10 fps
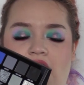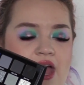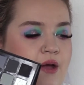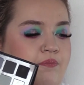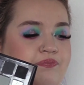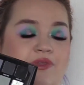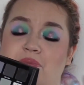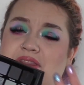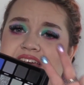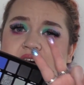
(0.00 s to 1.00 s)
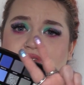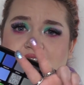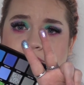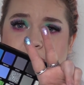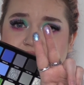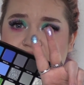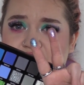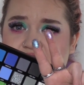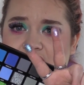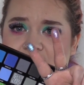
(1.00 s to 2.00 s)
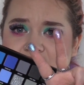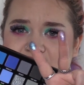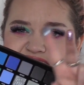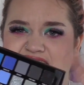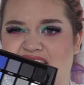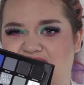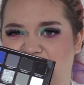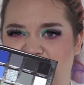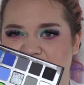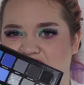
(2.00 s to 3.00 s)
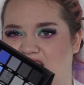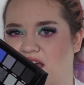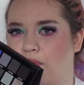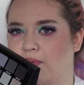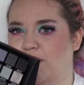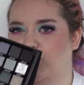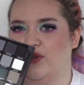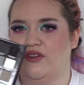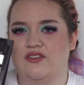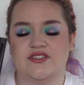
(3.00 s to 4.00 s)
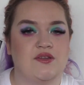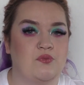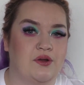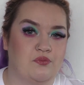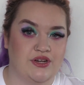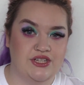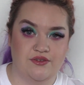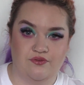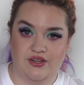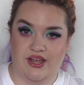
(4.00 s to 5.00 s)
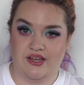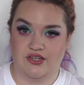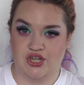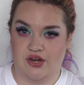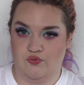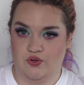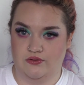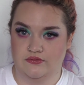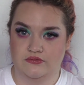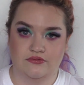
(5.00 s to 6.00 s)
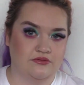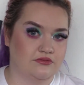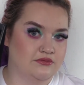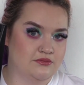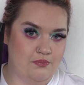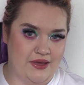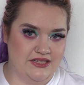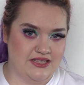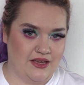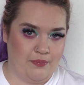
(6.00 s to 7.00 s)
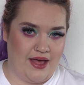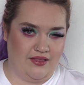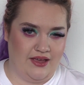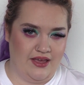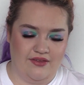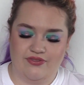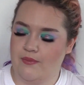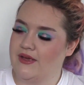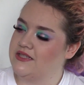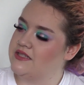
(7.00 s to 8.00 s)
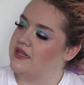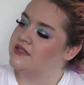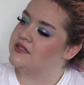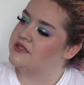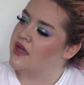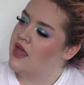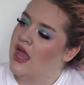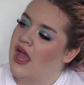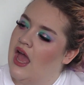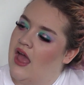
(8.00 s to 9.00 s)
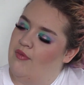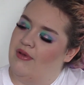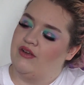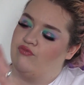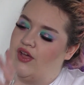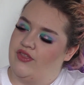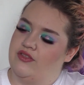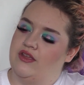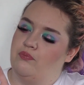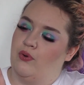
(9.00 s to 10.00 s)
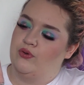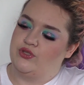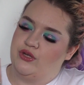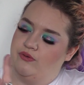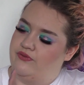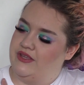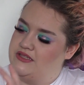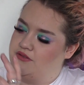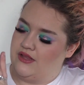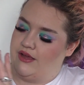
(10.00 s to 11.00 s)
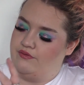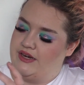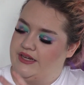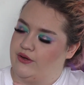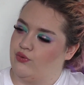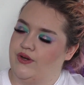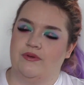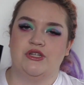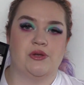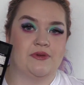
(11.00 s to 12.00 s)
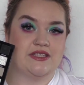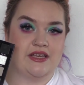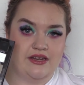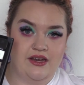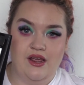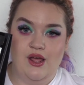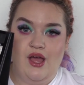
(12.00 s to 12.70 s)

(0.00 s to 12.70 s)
Um, but they are really pretty shades. It's just, I probably wouldn't use them when I'm reaching for like a general basic palette, if that makes sense. Um, I'd rather they put two of these like really creamy shimmers in.